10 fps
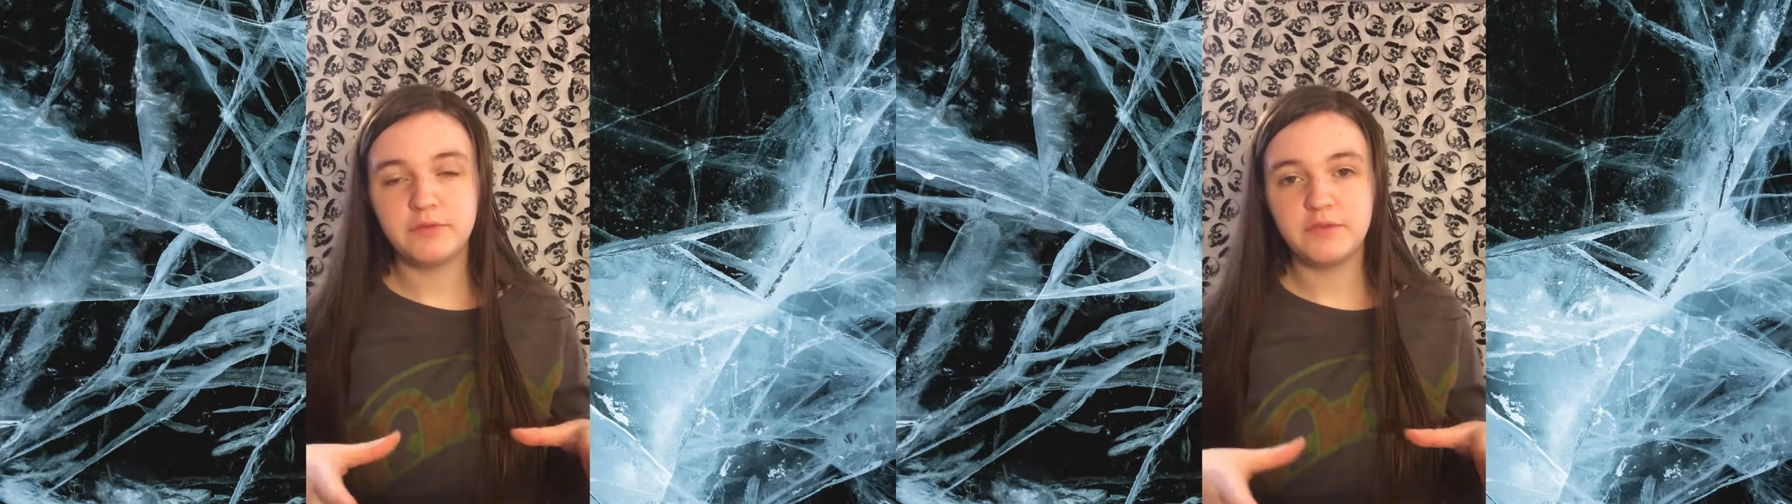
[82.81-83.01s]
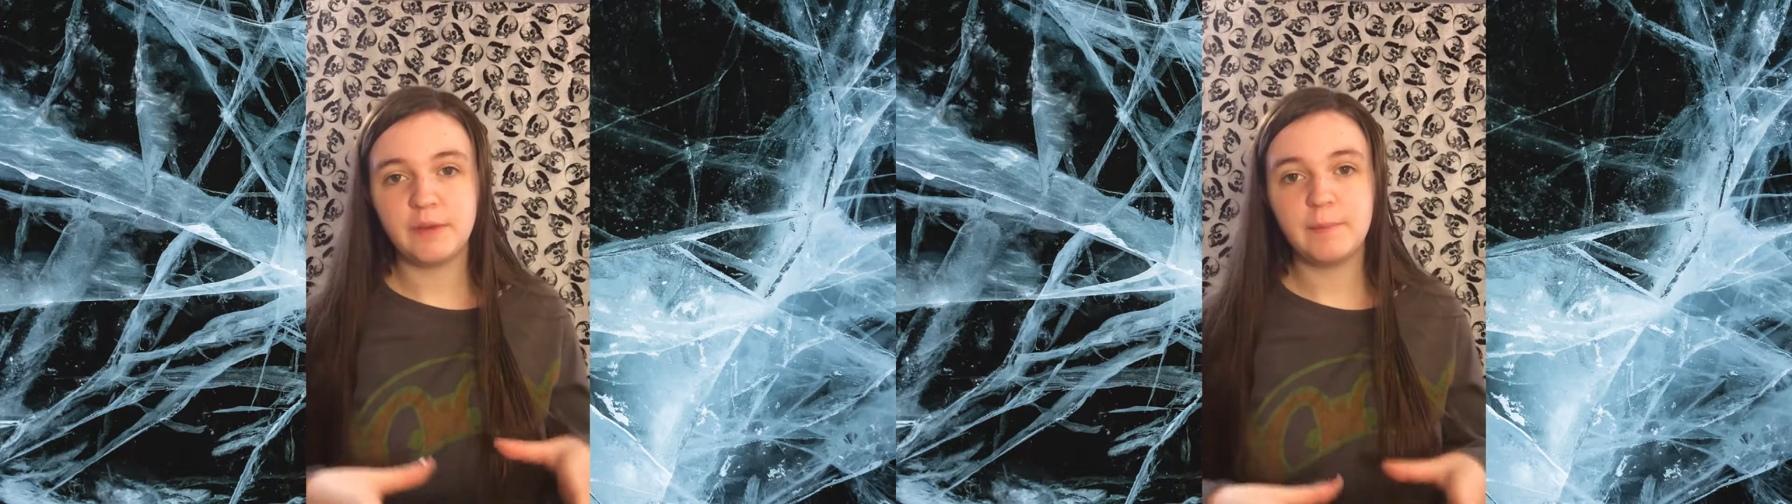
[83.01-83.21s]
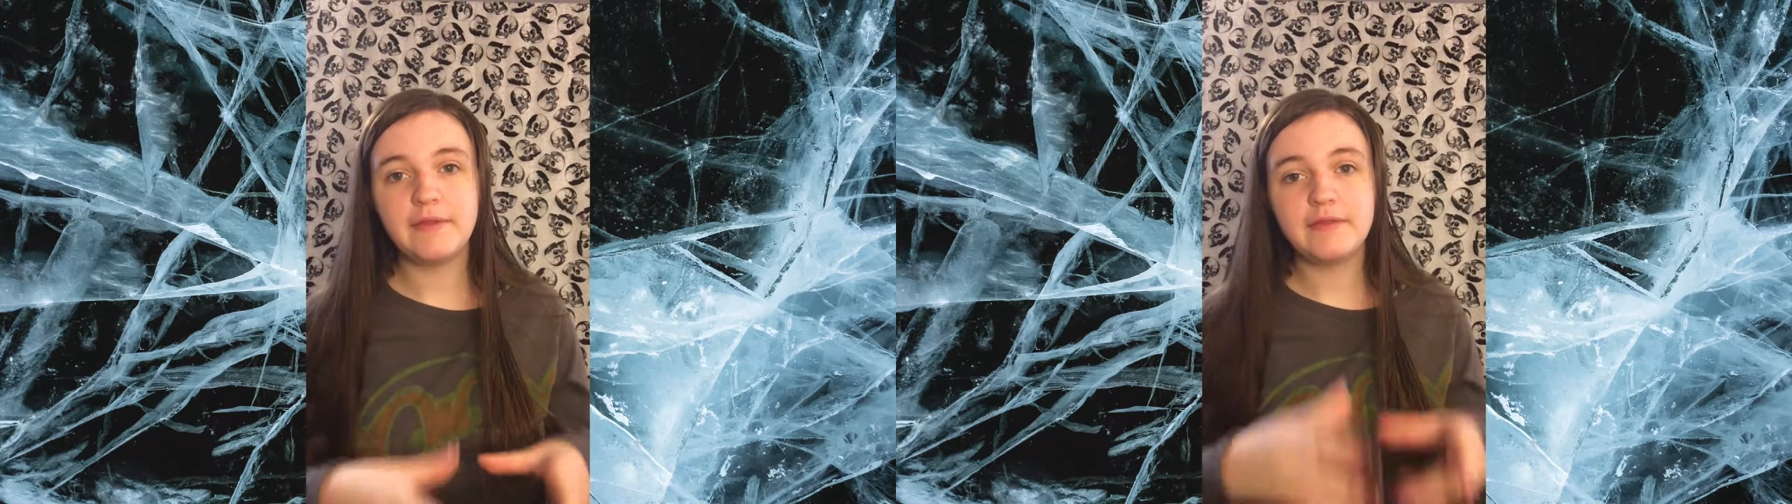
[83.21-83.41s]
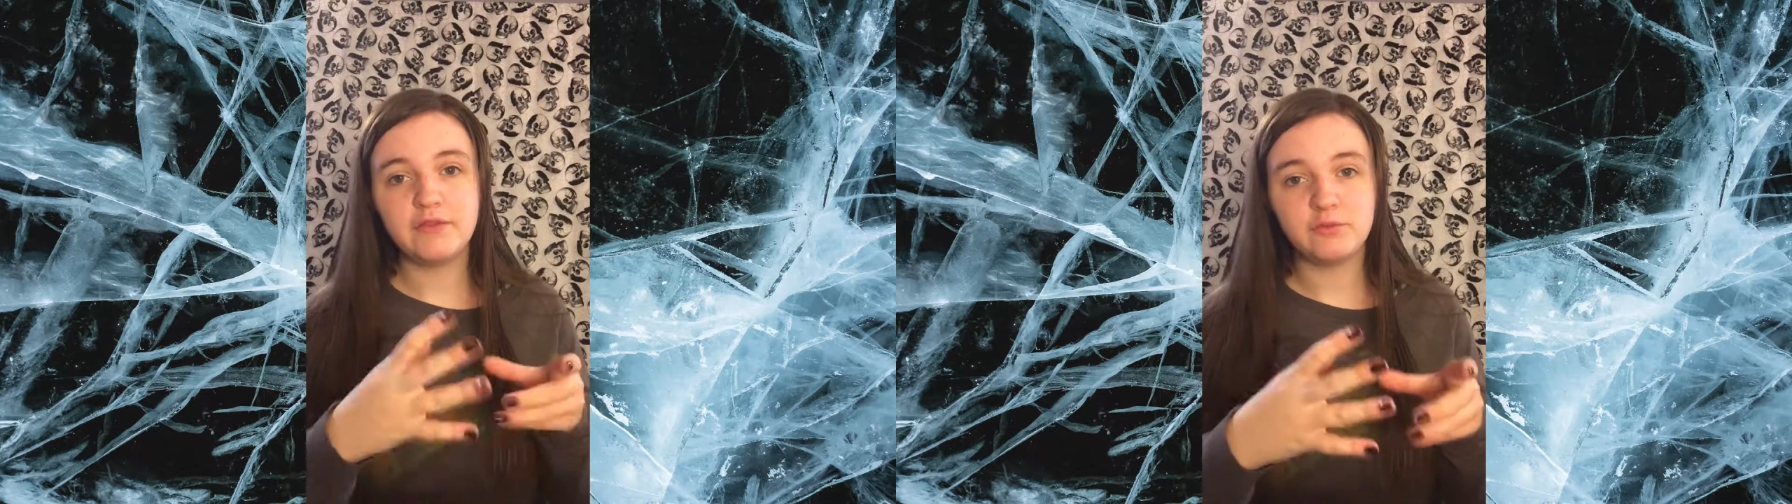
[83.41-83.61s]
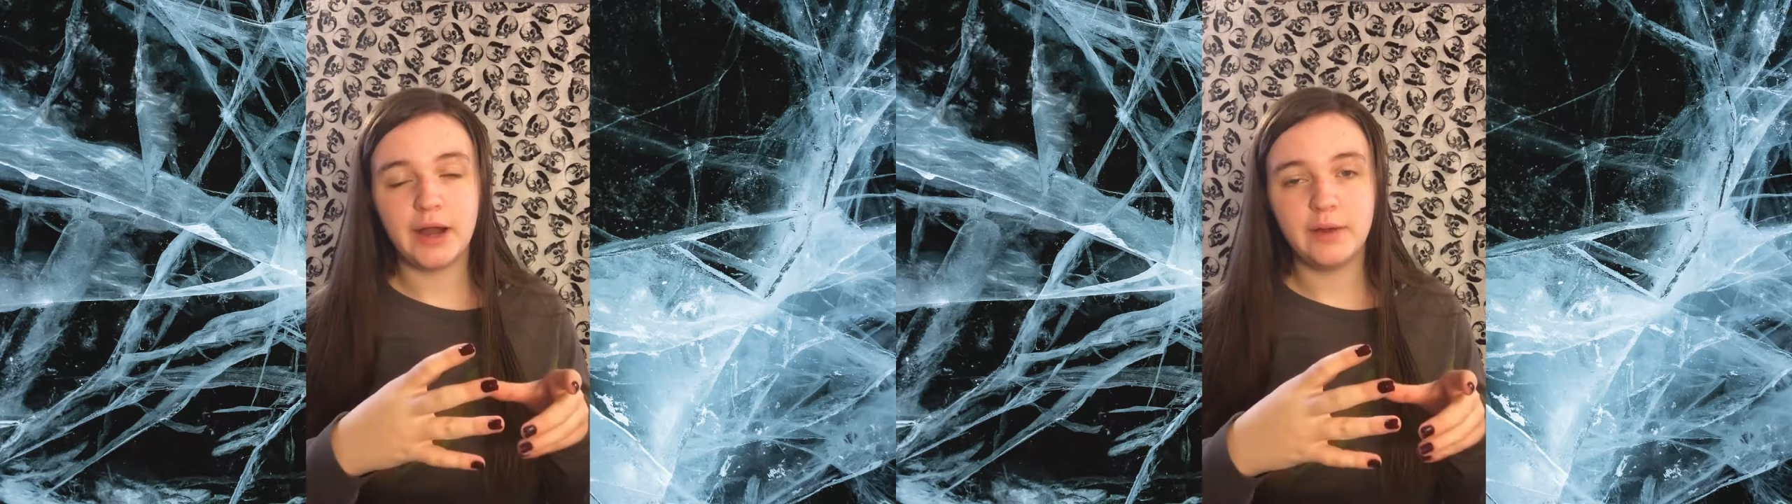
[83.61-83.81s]
something
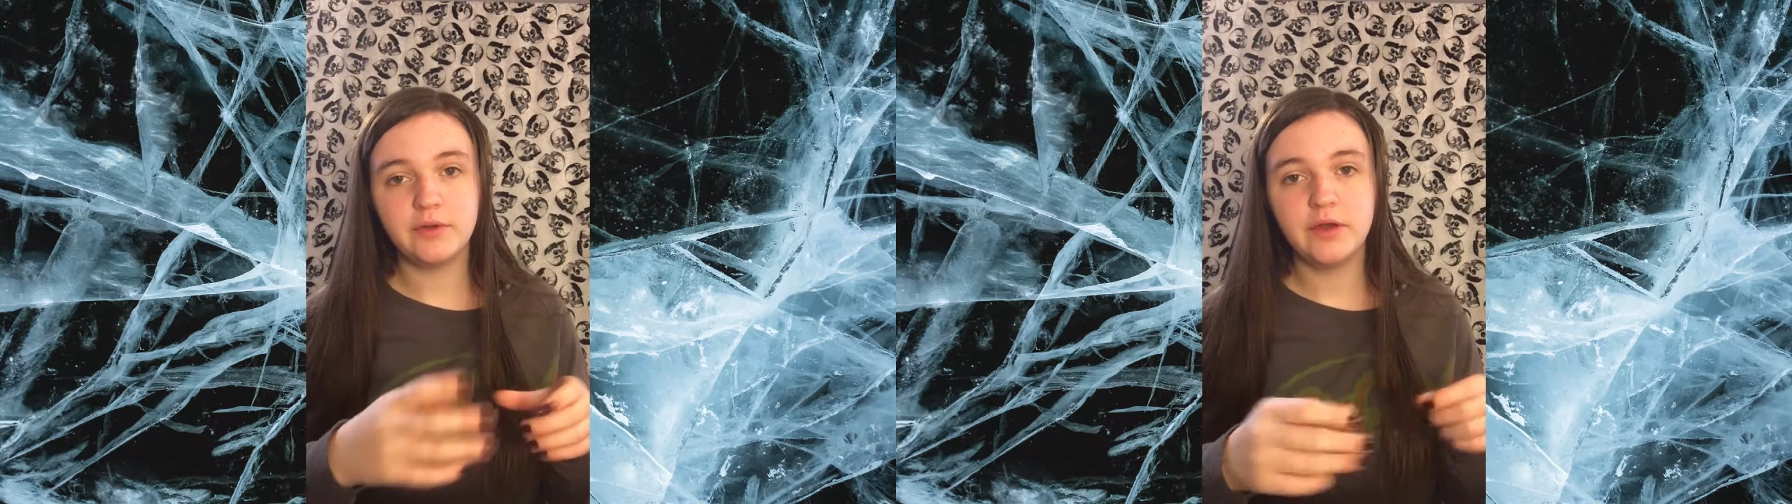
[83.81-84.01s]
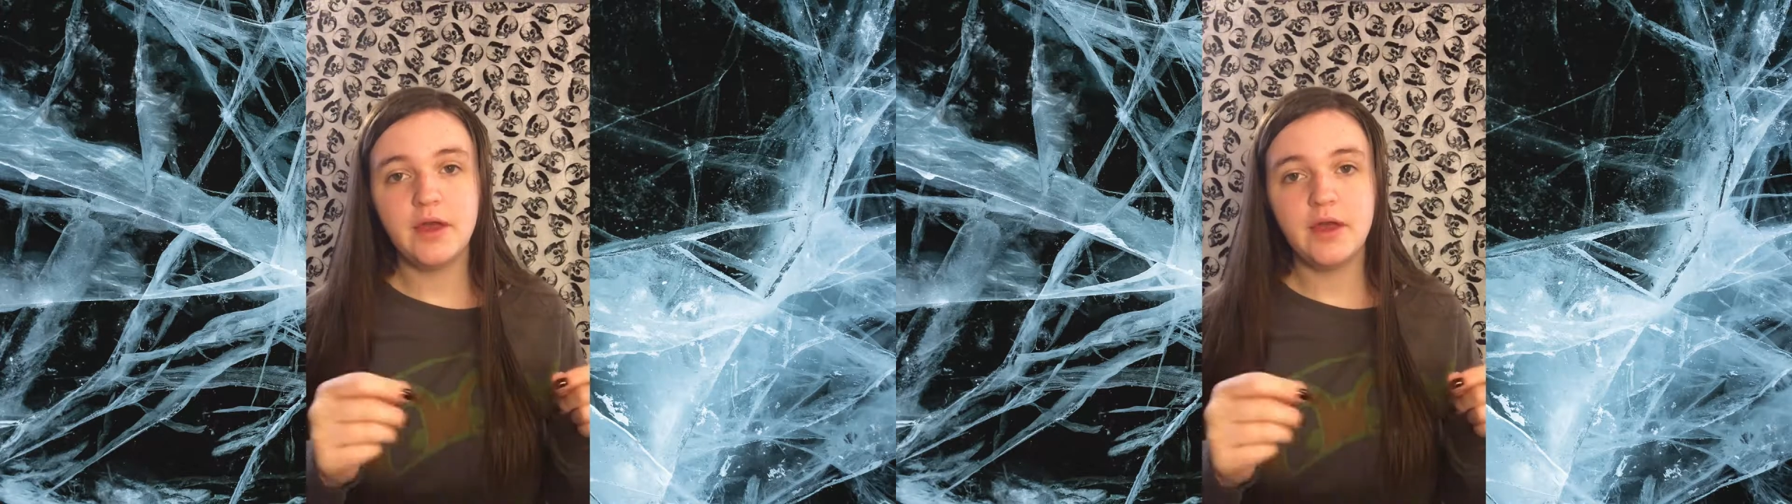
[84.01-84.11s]
that's round,